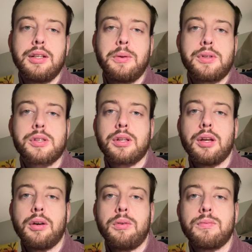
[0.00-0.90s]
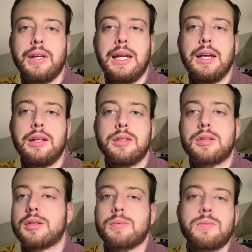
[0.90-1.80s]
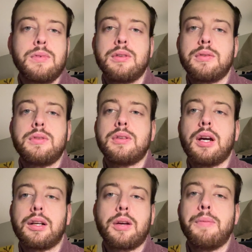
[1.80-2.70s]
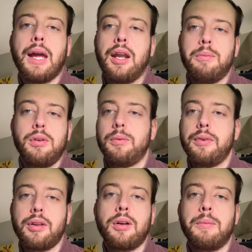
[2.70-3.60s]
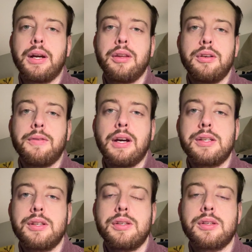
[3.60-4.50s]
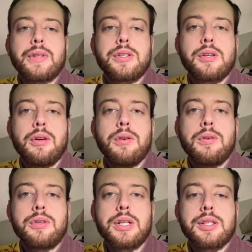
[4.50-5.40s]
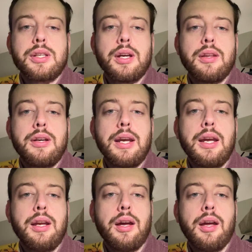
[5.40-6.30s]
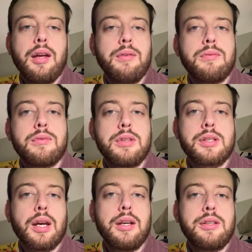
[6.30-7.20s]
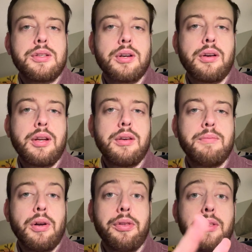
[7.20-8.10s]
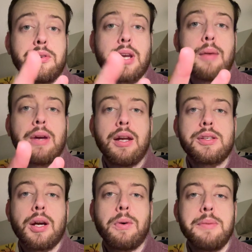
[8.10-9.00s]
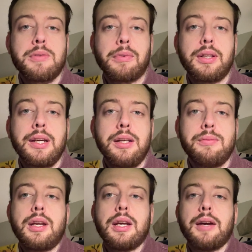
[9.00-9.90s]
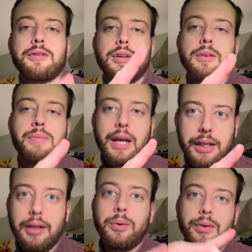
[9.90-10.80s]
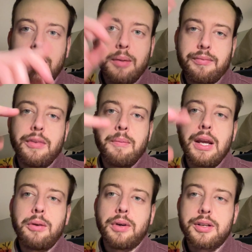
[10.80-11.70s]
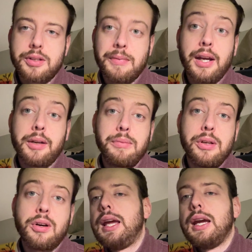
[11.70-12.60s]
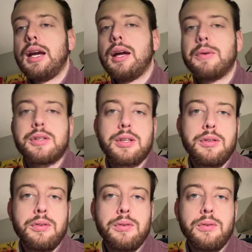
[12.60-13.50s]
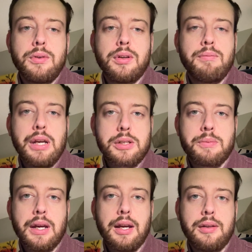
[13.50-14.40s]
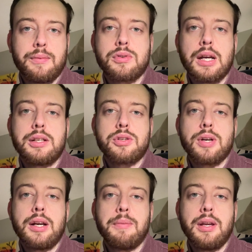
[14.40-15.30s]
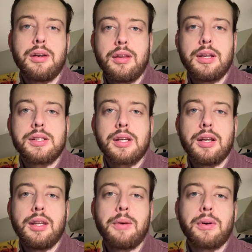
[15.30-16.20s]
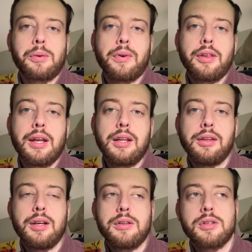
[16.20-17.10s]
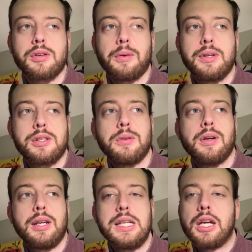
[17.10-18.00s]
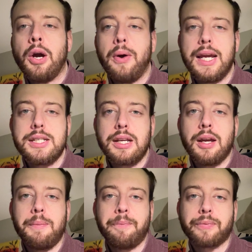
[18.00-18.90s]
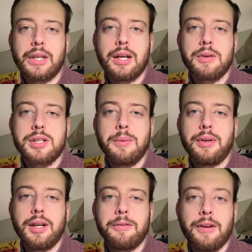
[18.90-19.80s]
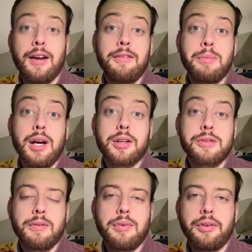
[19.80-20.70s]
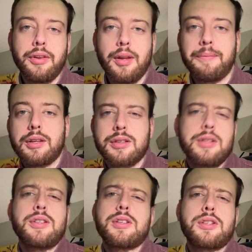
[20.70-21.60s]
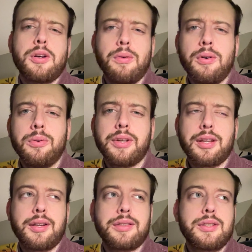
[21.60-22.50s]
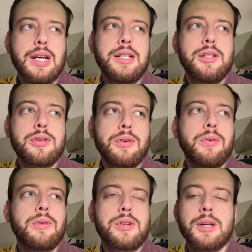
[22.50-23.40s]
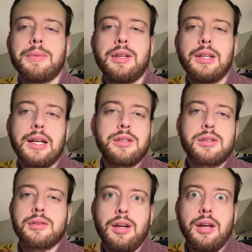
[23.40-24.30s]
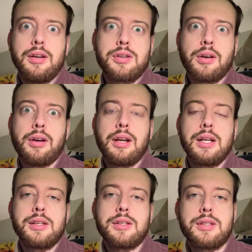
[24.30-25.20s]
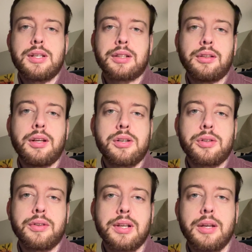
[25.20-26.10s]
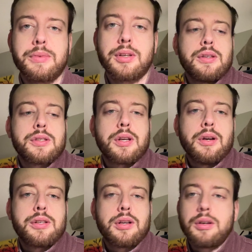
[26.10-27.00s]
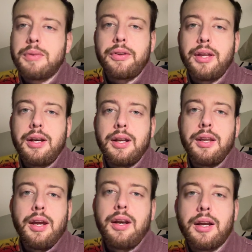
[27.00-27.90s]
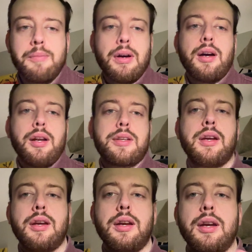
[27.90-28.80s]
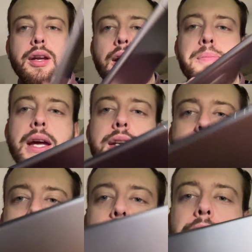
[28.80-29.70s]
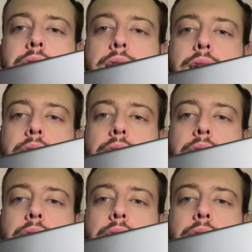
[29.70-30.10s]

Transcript: it was slow and not compatible with all my other devices. So just the other day, I decided to turn in both those iPads. I wiped them clean after backing up the main one to my computer. And I went to Best Buy, tried to trade them in. They said they weren't worth anything. So I went to an Eco ATM and I was able to get five bucks for both of them because they're just so old, I think 10 years old or something, and that's an eternity in technological times. So I turned them both in and then I bought an iPad 7